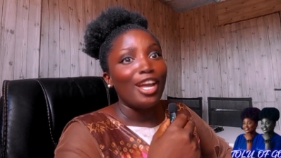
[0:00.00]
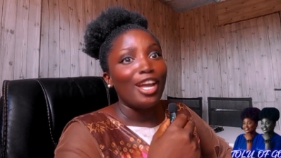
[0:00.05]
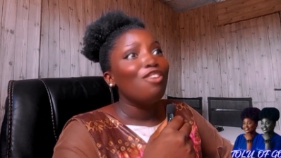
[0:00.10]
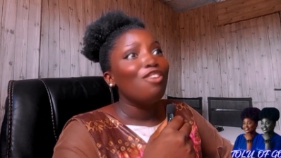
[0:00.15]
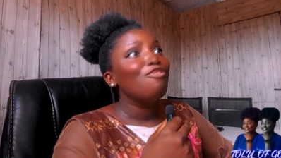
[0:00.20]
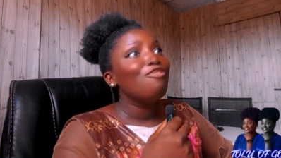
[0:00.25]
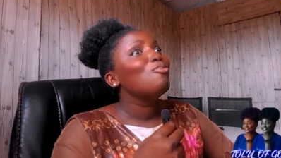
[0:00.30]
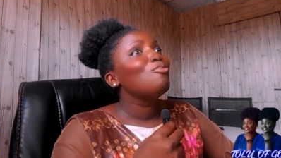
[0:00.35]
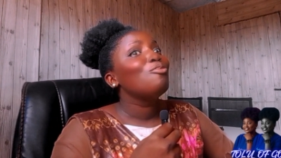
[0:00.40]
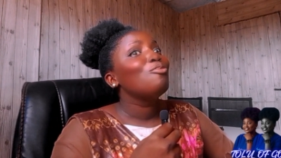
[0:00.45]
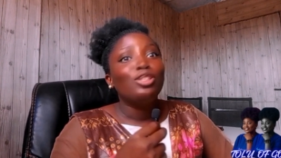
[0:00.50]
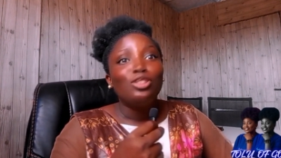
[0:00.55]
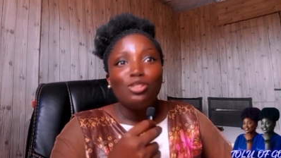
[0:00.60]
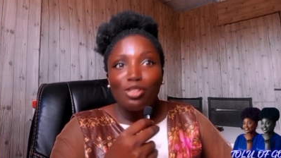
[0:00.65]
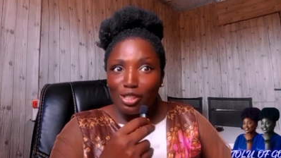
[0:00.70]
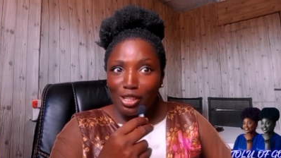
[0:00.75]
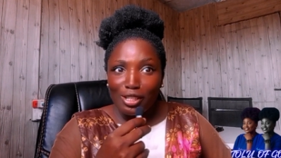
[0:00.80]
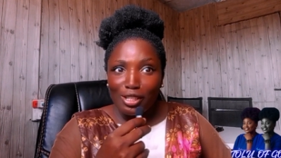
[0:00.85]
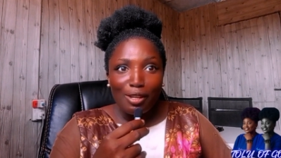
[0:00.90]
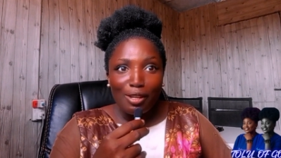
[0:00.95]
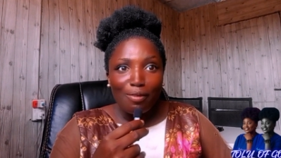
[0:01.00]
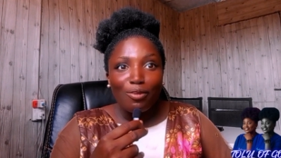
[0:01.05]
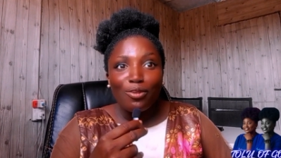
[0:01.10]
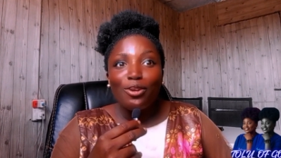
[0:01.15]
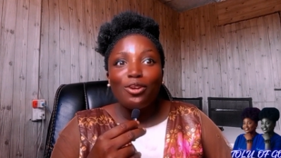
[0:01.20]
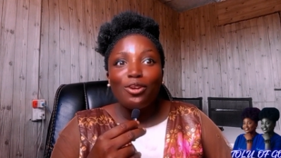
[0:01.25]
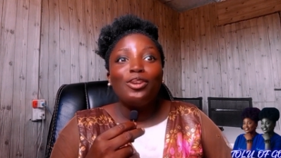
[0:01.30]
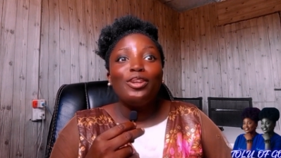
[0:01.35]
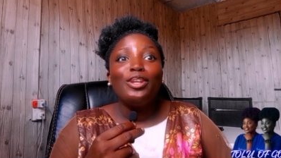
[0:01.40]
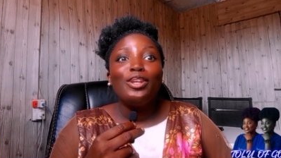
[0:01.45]
if you wear trousers i'm
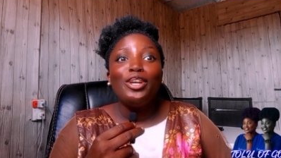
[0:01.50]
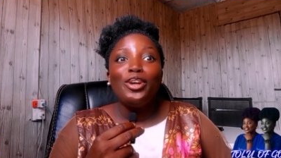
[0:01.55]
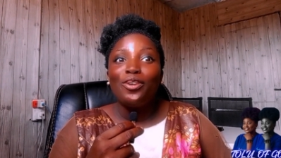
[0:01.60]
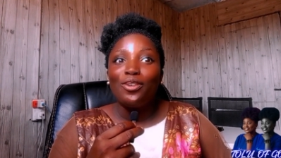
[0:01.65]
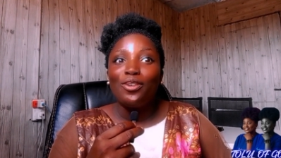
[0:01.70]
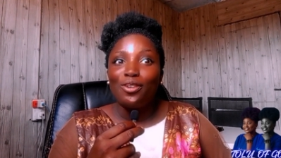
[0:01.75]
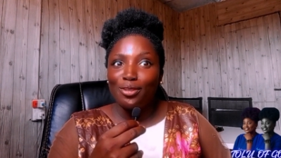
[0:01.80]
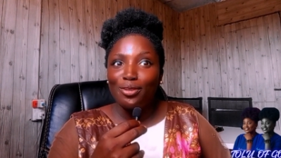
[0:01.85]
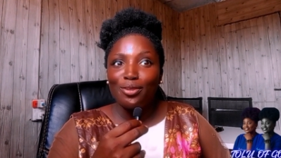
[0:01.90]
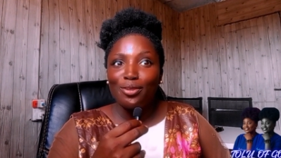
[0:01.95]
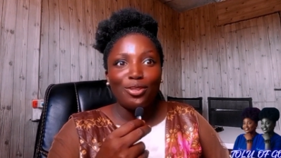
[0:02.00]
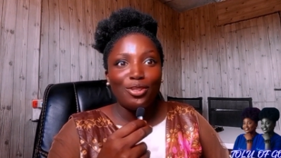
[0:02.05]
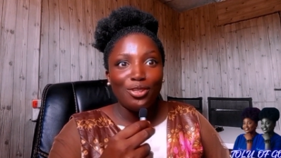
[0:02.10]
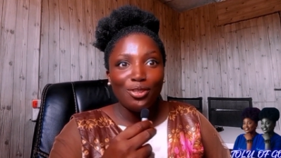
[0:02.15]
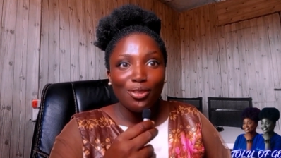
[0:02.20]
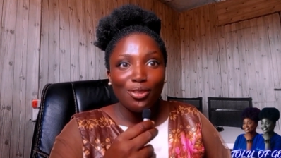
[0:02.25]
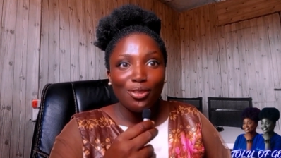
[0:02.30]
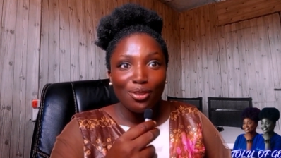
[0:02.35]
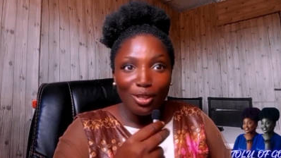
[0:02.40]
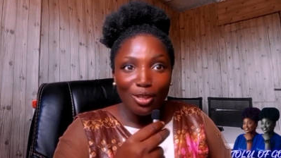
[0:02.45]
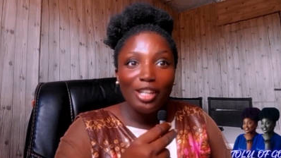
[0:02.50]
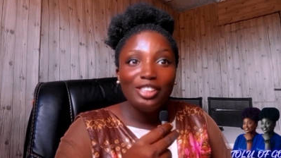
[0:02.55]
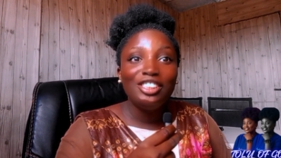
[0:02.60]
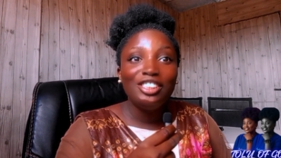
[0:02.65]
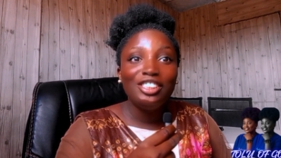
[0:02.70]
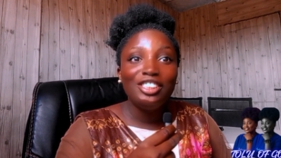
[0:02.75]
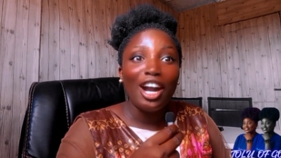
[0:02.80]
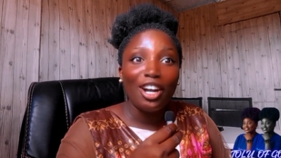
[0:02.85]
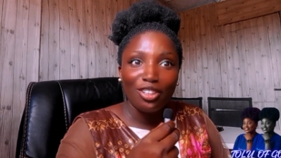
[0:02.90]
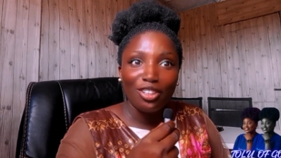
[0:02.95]
going to lay curse on you you're a
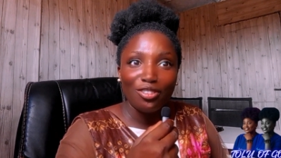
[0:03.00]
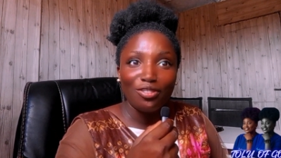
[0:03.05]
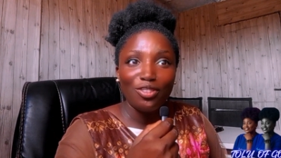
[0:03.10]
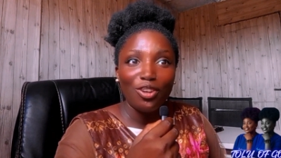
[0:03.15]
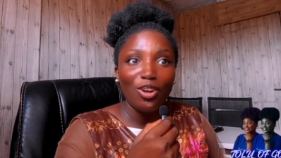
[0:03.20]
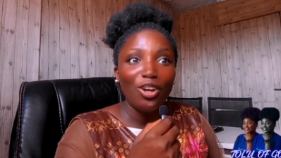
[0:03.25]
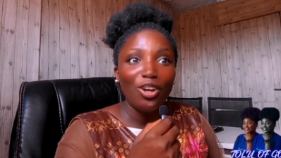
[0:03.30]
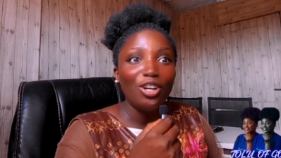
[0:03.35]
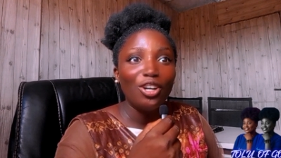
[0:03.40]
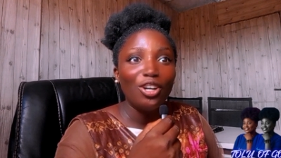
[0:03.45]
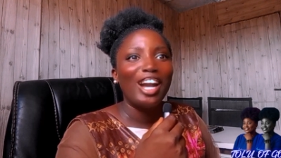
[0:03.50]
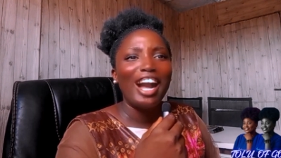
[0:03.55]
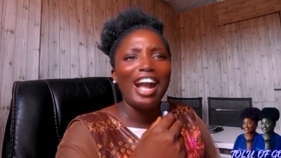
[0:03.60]
child of god you